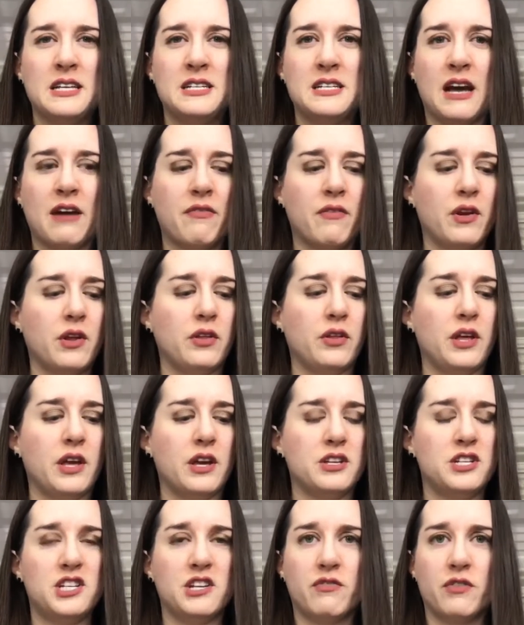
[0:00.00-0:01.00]
Definitely
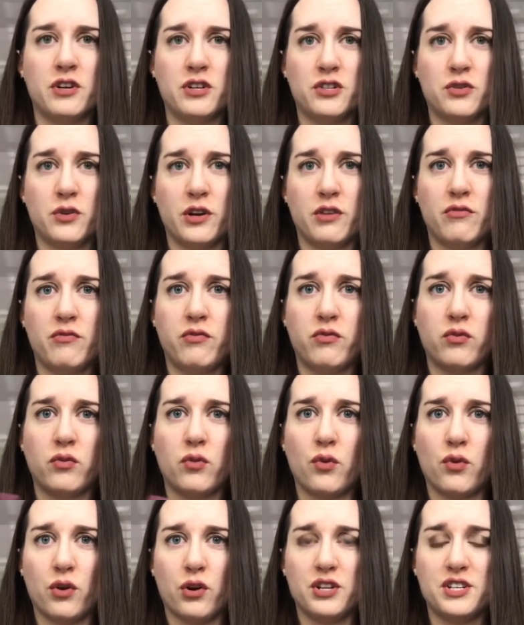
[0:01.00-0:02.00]
a different sort of
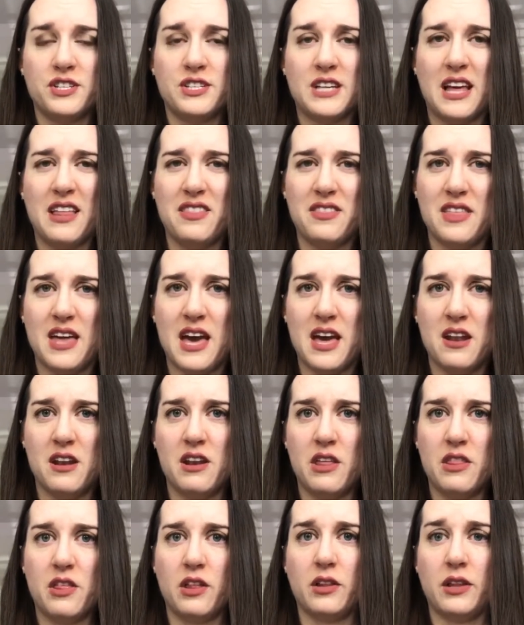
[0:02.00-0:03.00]
floral scent than
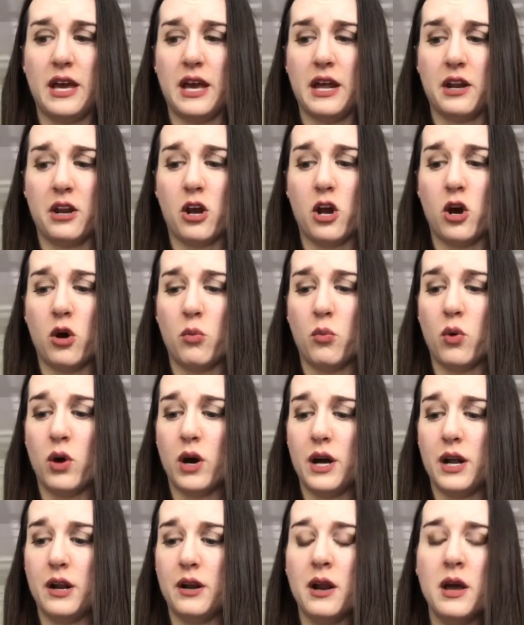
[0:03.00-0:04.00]
the Lancome
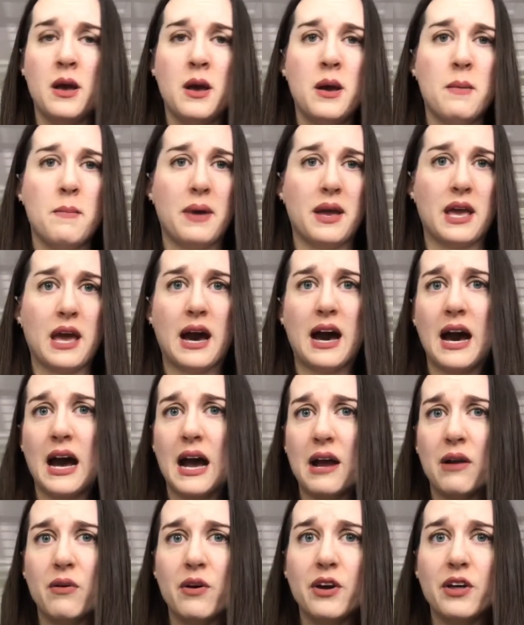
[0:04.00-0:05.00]
one. But yeah,
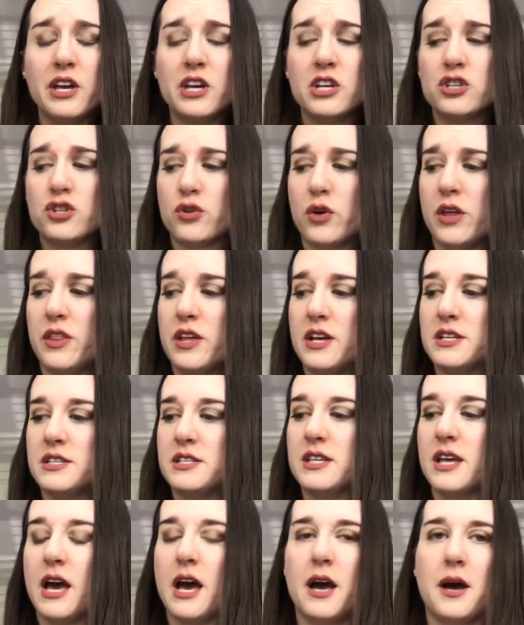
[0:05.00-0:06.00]
I really enjoy this.